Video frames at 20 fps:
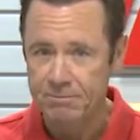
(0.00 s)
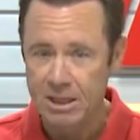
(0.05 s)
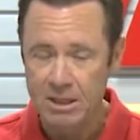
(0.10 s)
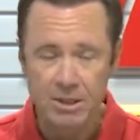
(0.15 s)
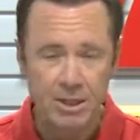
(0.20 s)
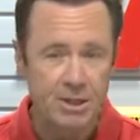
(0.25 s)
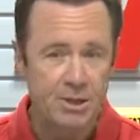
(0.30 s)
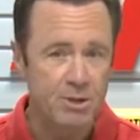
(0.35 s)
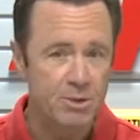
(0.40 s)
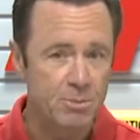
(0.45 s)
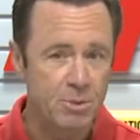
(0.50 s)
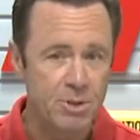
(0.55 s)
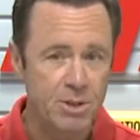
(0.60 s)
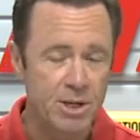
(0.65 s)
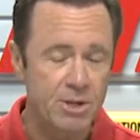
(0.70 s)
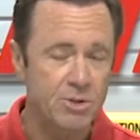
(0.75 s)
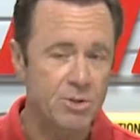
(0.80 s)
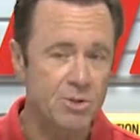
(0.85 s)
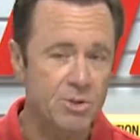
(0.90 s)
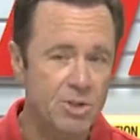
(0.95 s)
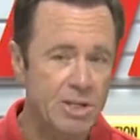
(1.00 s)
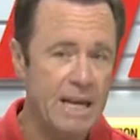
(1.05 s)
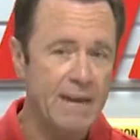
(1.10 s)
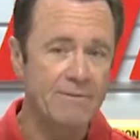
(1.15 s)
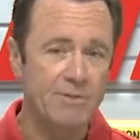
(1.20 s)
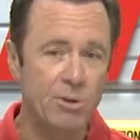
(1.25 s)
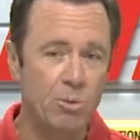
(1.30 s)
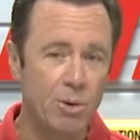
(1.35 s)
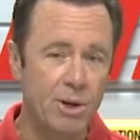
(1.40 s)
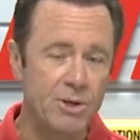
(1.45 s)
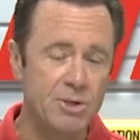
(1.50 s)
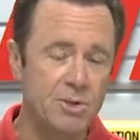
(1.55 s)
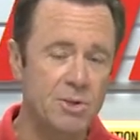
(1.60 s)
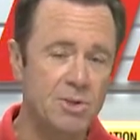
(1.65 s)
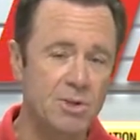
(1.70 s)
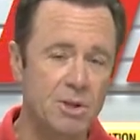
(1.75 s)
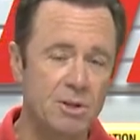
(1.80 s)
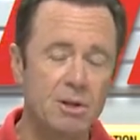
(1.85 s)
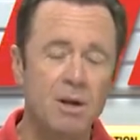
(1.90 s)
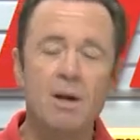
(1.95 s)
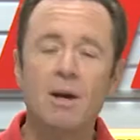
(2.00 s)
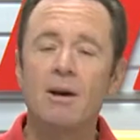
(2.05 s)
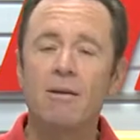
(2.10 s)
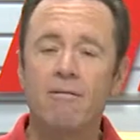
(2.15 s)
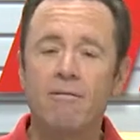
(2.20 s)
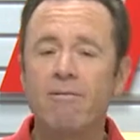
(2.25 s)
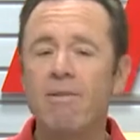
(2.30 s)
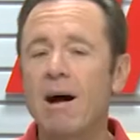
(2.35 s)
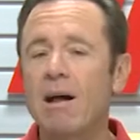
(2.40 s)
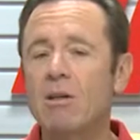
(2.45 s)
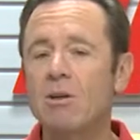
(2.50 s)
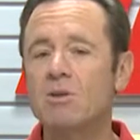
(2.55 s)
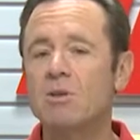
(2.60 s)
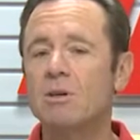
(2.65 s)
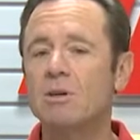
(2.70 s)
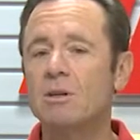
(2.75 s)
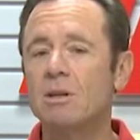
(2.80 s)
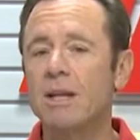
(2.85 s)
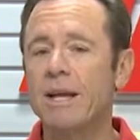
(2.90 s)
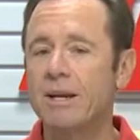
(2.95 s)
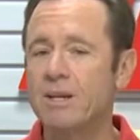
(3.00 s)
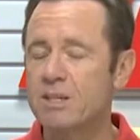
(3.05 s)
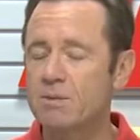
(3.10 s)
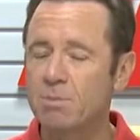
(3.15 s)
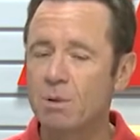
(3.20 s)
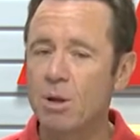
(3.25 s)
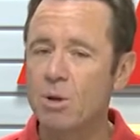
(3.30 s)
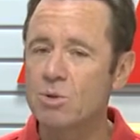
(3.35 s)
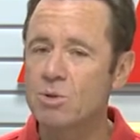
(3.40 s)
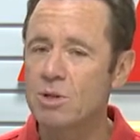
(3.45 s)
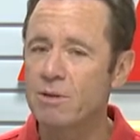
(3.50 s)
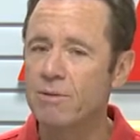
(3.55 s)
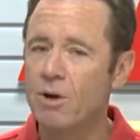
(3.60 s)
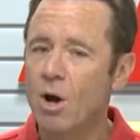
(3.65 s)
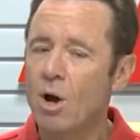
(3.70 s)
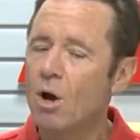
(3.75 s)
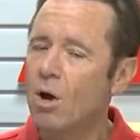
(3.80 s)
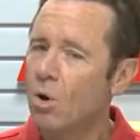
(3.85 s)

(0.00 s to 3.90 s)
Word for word: leading to potential safety risks in volatile, explosive,